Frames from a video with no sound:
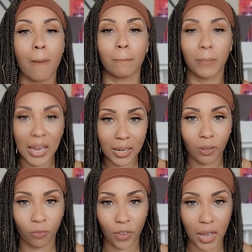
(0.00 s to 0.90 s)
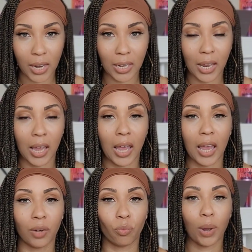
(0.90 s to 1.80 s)
make it fun,
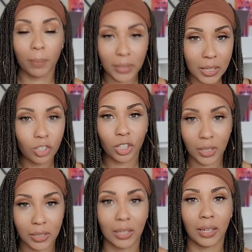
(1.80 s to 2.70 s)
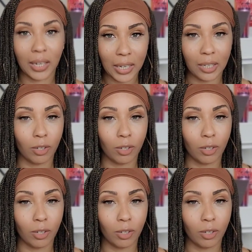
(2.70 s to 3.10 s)
and repetition is the key.